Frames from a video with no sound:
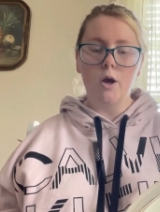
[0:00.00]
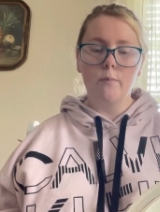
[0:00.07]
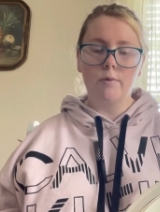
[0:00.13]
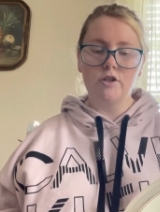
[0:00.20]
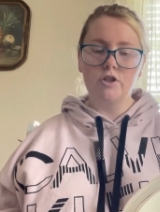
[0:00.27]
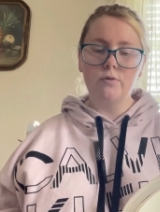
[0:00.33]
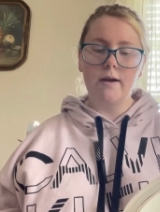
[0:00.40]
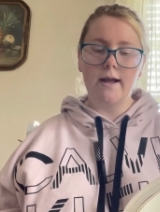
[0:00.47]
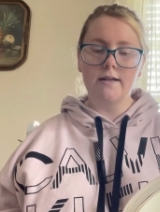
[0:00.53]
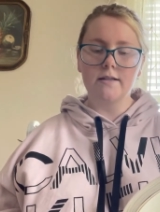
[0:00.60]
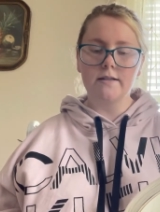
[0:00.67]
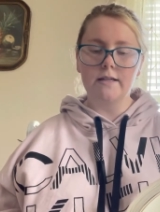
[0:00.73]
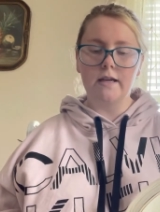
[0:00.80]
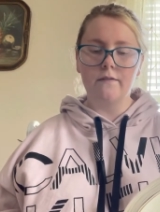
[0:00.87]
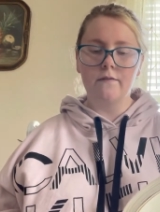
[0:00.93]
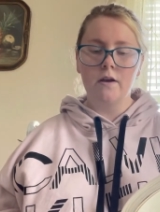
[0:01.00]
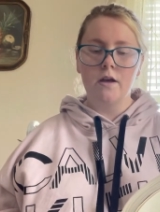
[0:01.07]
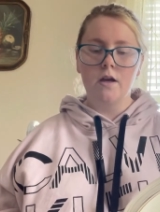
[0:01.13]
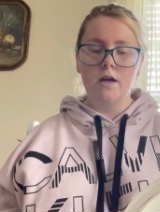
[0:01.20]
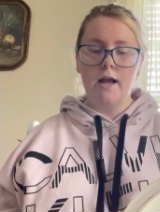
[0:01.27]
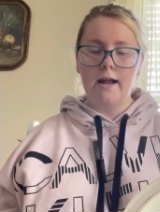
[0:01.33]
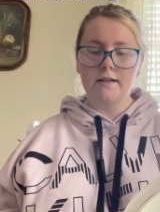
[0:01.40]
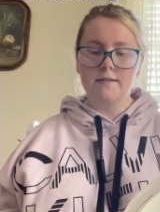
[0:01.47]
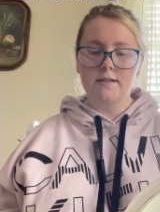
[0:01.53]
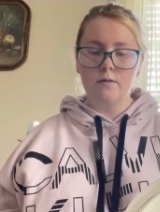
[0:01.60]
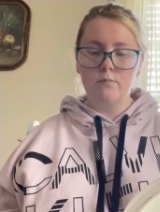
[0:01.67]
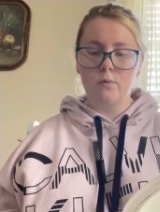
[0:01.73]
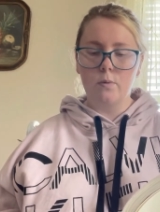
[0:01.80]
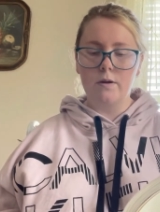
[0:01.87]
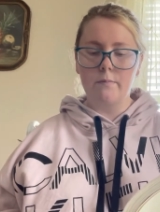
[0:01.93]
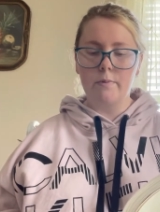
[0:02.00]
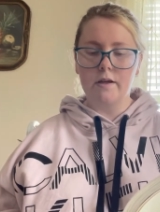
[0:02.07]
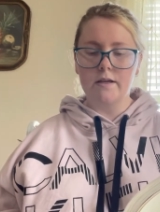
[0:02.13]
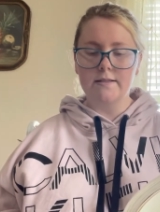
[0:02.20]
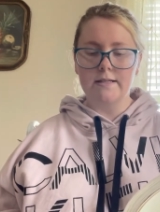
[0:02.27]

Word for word: but you had to leave at some point because